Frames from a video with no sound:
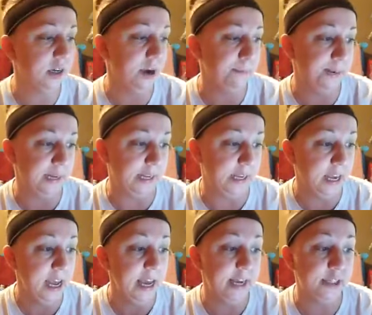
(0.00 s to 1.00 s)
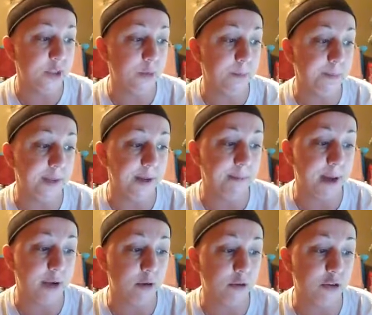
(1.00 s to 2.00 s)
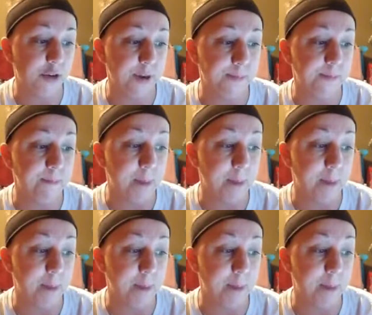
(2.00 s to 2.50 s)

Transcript: company is to implant microchips